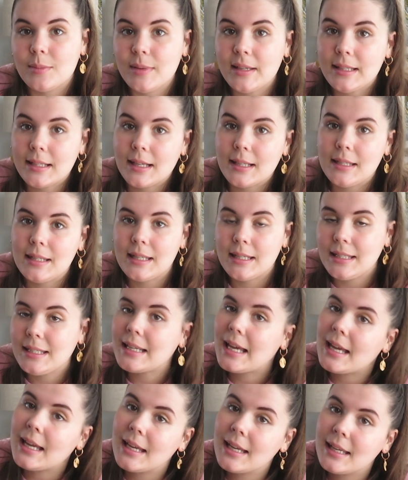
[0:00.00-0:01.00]
to be done
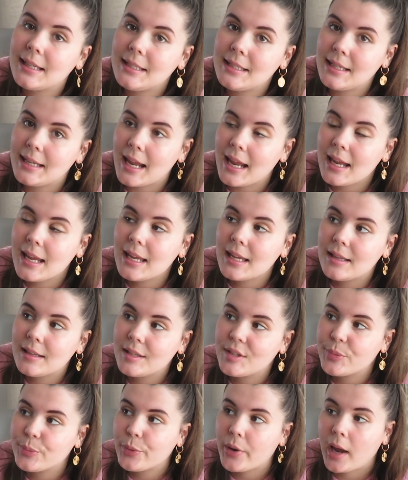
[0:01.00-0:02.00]
today. Today
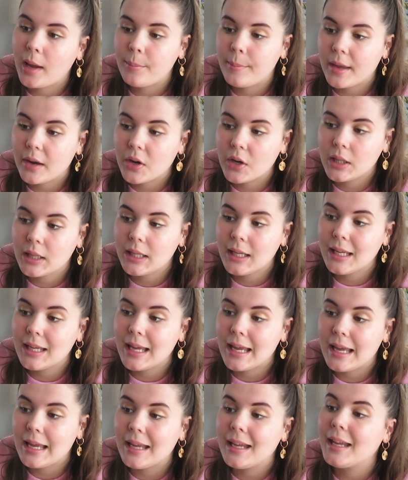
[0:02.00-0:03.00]
is
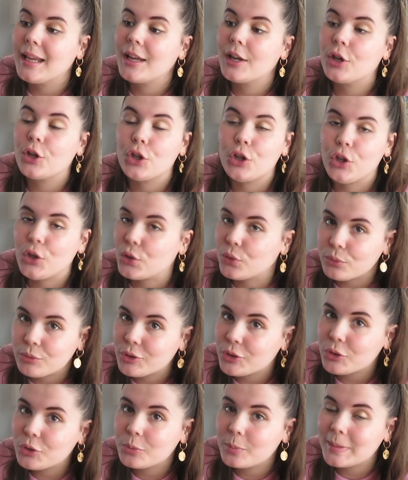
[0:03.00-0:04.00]
primarily a
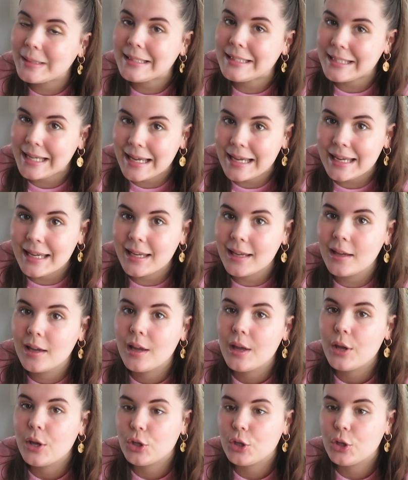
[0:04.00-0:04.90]
YouTube day,